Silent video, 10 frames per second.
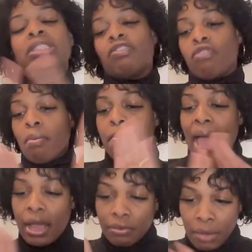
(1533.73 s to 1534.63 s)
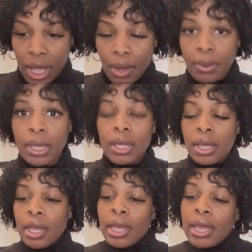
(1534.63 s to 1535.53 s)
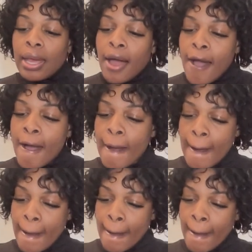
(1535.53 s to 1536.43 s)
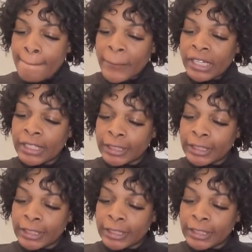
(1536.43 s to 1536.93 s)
different backgrounds. Um,